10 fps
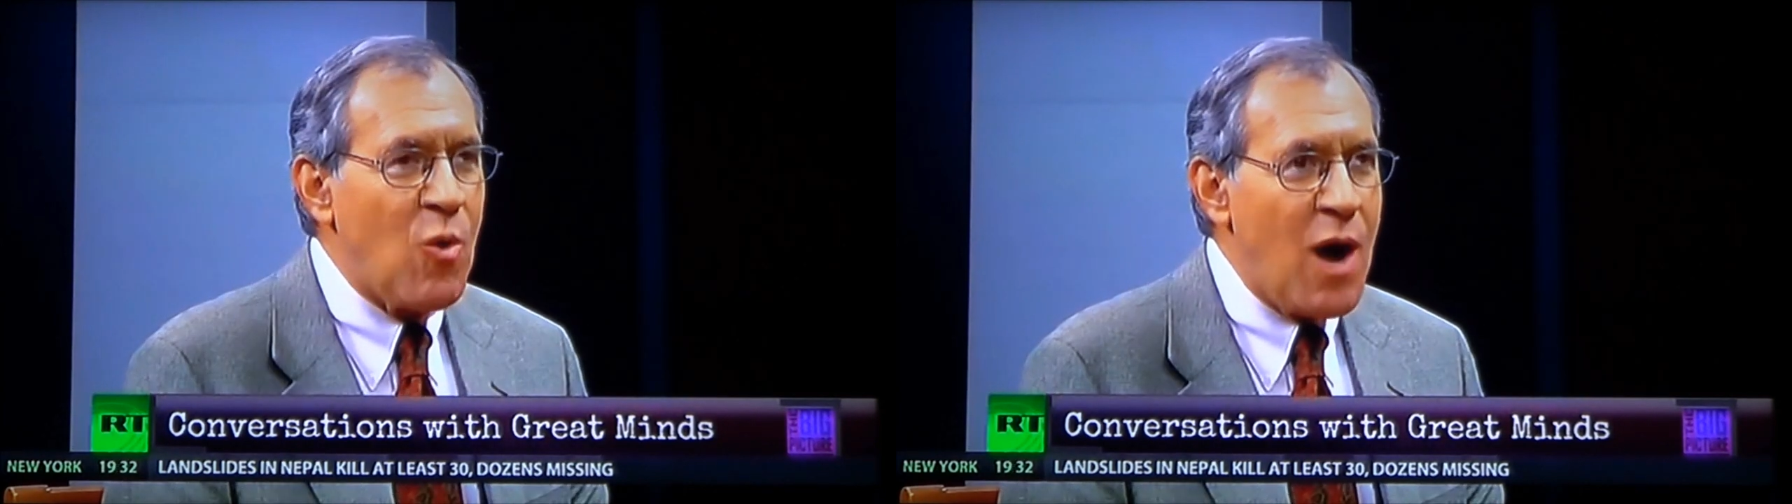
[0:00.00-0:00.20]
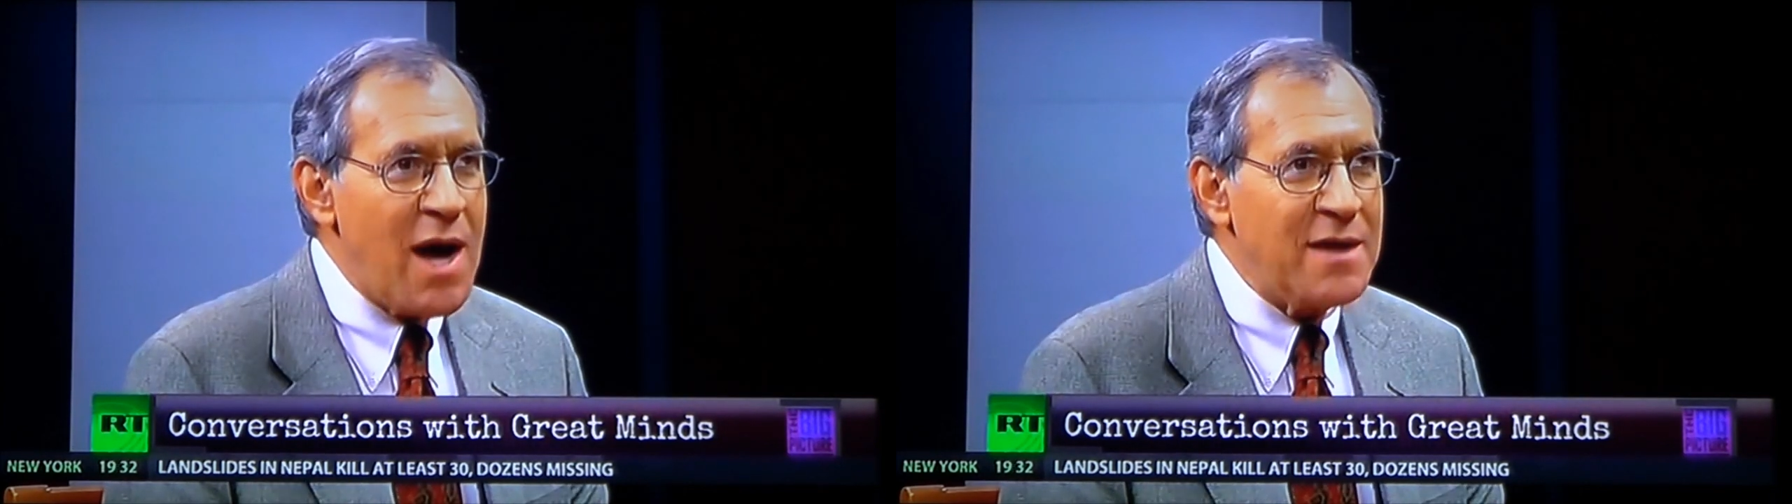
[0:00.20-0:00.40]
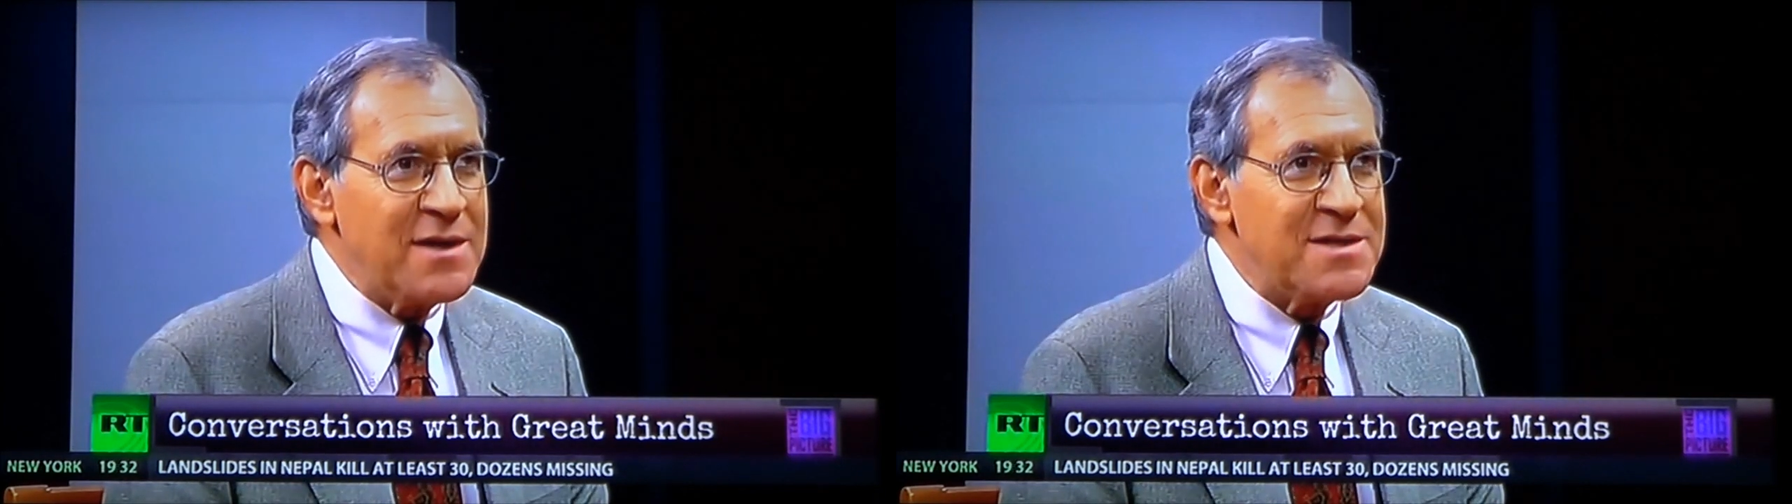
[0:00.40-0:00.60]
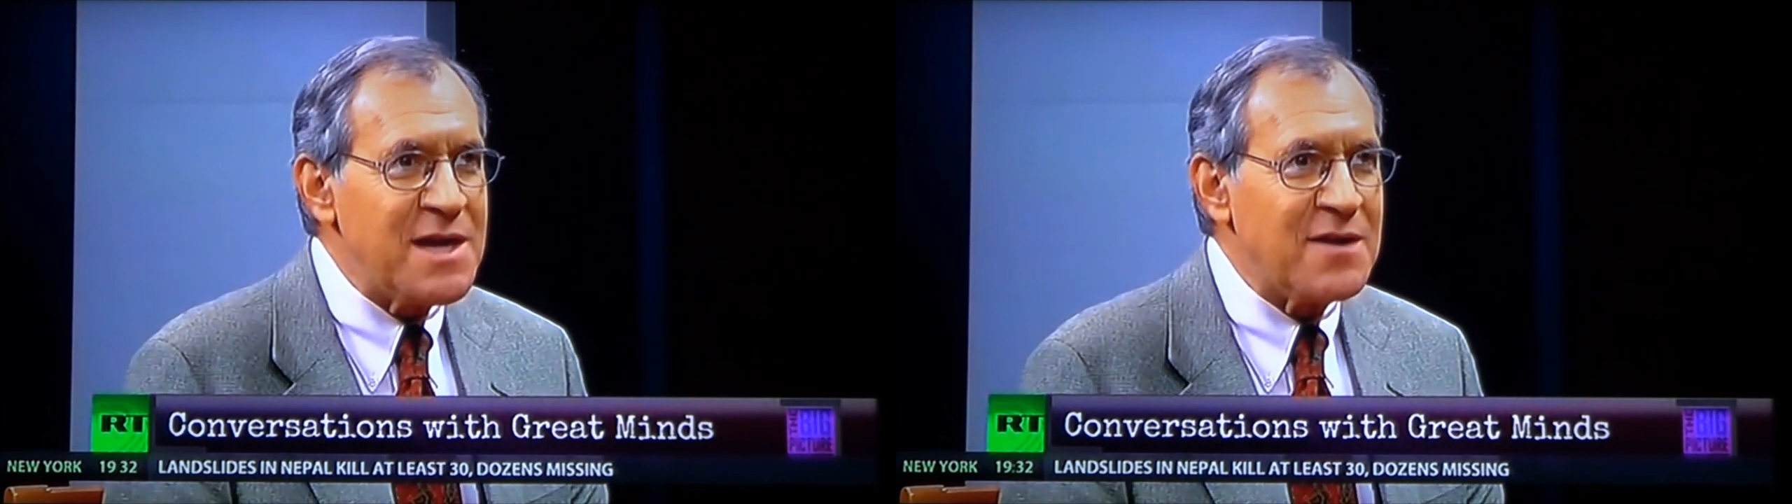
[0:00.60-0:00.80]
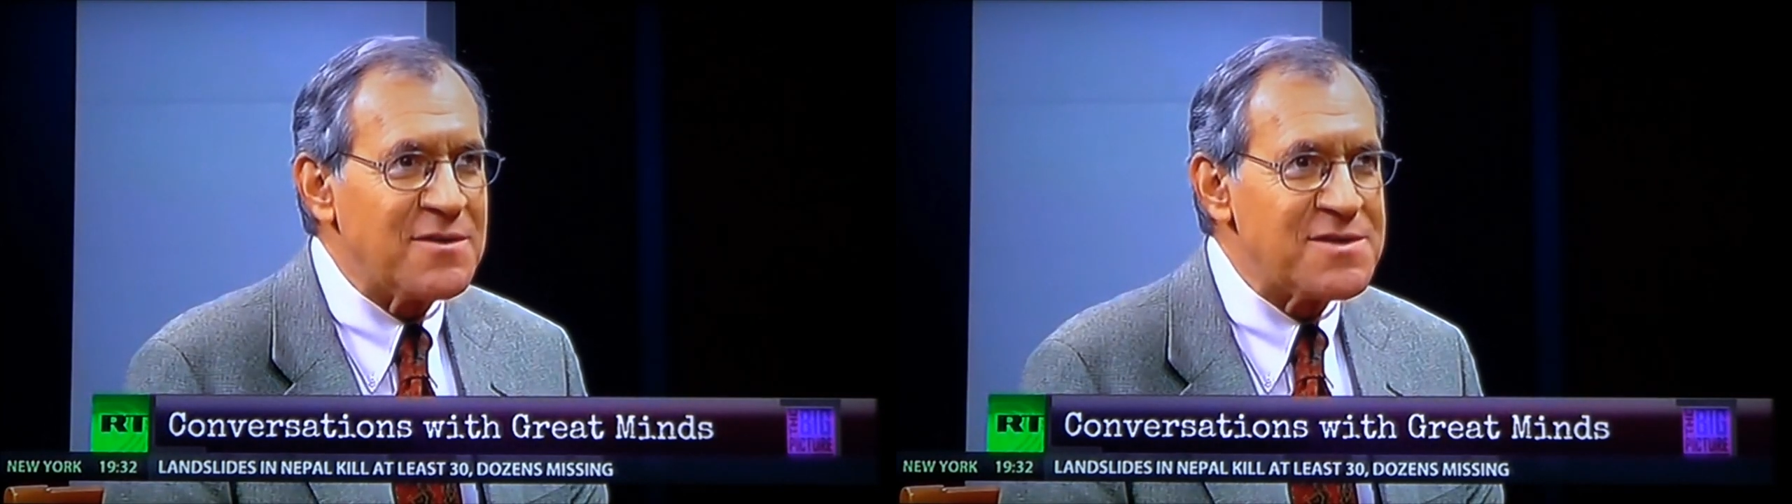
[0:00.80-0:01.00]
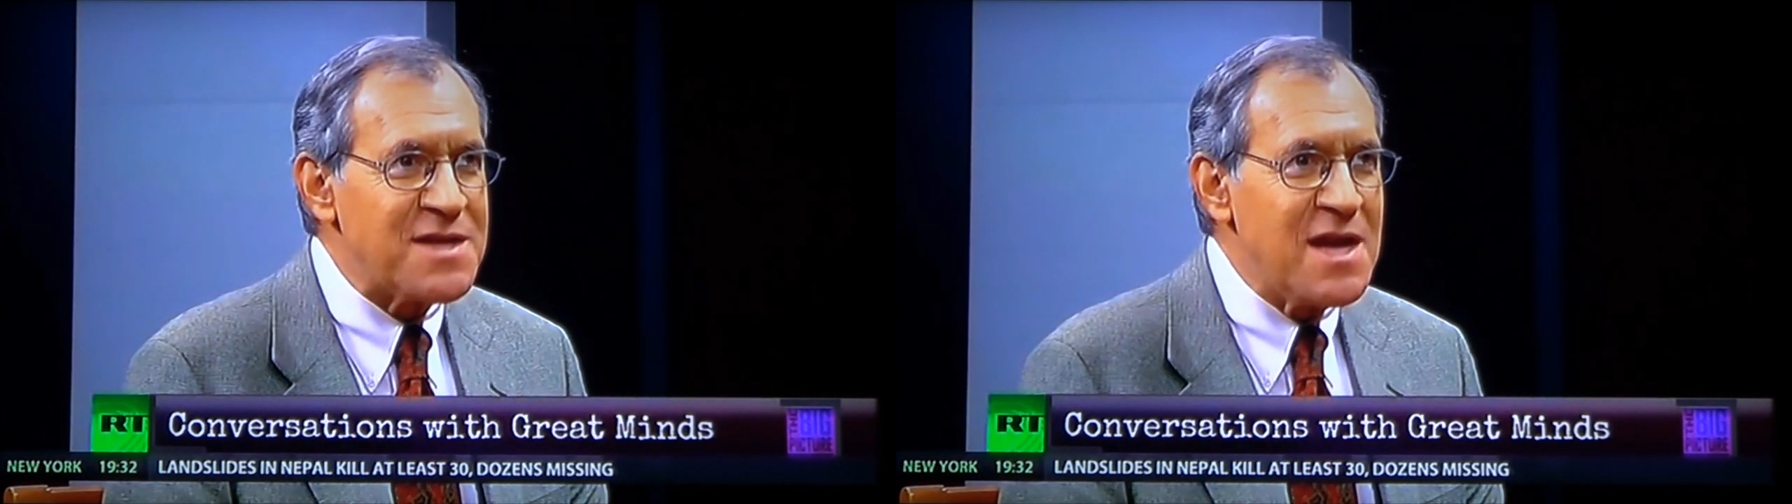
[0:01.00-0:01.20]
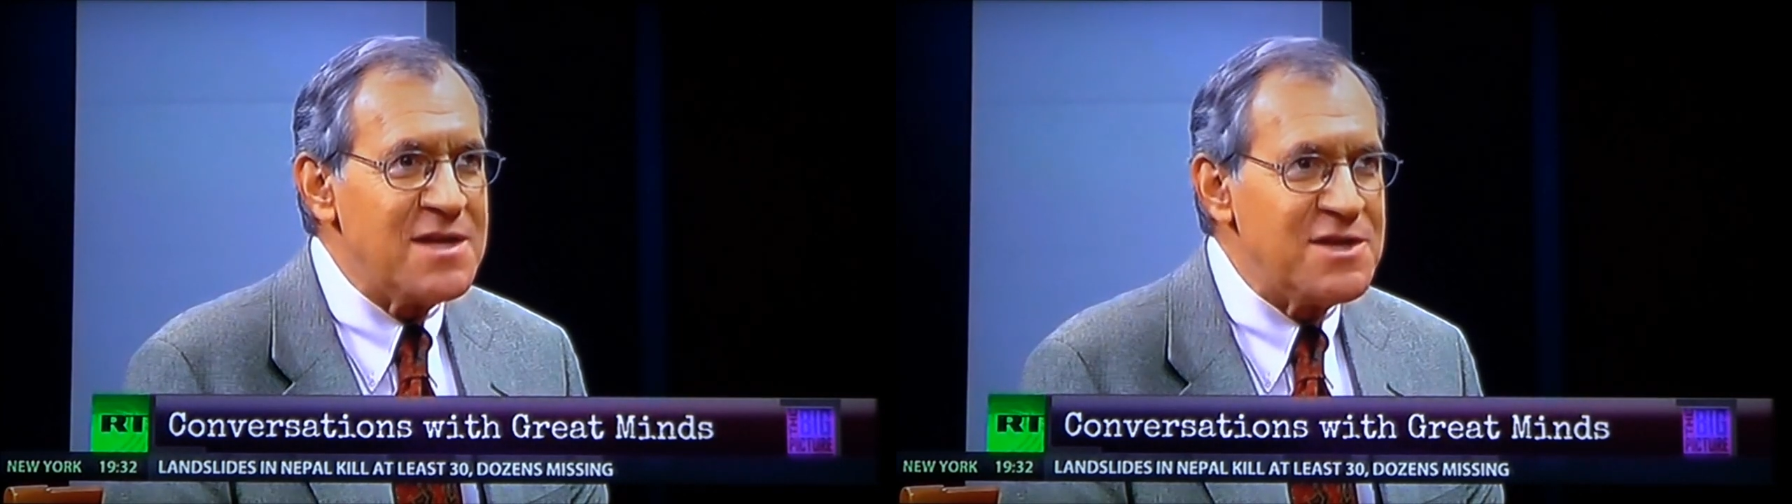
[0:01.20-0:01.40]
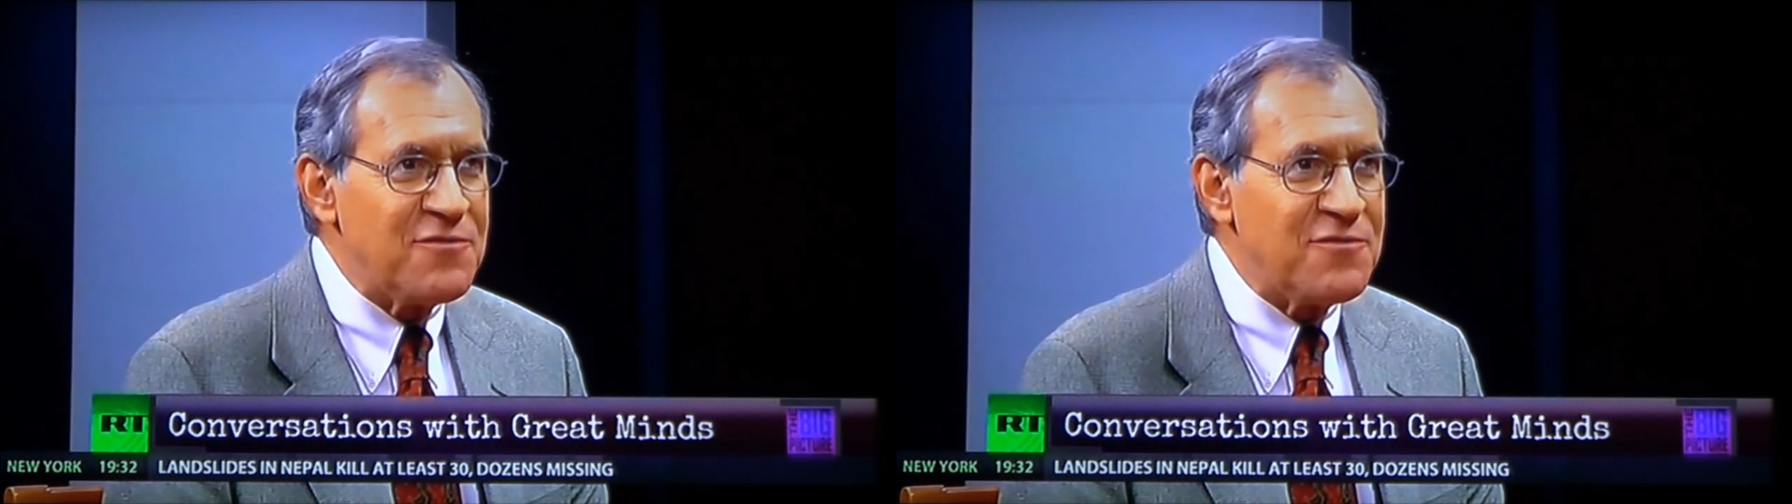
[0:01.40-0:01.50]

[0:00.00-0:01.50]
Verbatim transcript: why it entails